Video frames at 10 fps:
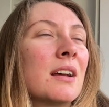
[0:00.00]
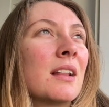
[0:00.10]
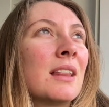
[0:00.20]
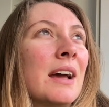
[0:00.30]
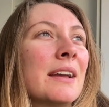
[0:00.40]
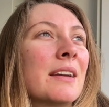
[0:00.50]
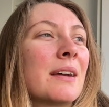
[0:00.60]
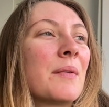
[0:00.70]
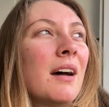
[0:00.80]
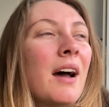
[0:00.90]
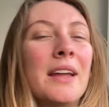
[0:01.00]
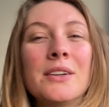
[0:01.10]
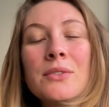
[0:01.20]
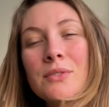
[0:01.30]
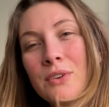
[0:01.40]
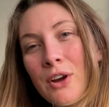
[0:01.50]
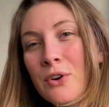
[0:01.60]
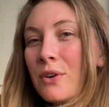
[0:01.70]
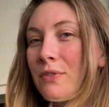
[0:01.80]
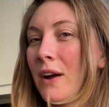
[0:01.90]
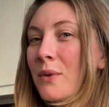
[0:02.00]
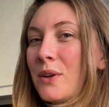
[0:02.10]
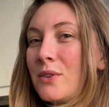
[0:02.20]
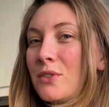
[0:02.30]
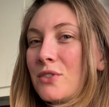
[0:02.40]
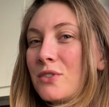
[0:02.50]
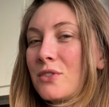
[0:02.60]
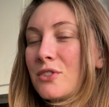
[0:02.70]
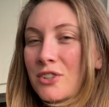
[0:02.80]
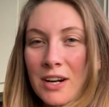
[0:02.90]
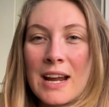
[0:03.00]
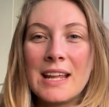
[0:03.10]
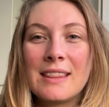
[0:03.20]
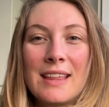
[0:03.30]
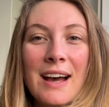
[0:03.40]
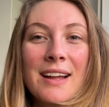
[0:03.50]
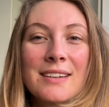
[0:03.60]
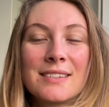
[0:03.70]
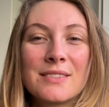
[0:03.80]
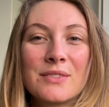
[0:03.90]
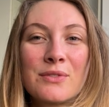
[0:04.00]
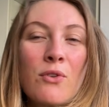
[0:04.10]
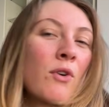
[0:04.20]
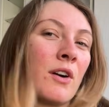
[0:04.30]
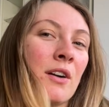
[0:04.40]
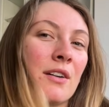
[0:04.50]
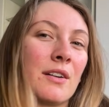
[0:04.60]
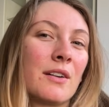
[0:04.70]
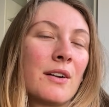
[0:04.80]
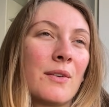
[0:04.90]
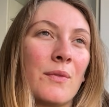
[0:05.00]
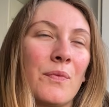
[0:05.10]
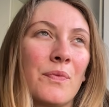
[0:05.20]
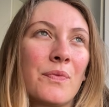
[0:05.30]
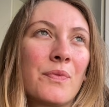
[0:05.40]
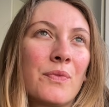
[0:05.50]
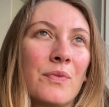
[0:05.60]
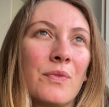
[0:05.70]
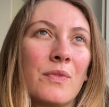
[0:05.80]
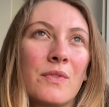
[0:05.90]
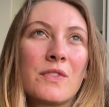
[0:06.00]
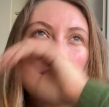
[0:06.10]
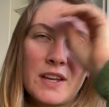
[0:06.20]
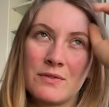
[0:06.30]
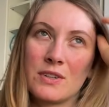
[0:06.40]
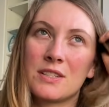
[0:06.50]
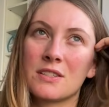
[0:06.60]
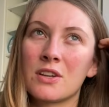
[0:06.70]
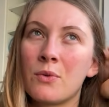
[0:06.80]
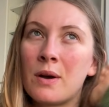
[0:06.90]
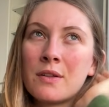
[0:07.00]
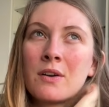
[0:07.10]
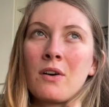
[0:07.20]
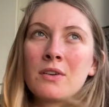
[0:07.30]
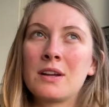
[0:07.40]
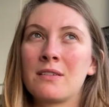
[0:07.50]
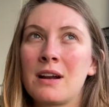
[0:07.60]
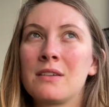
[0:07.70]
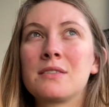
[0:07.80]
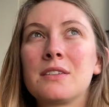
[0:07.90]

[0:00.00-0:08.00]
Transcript: like I don't know if I would trade that for San Francisco weather all year round.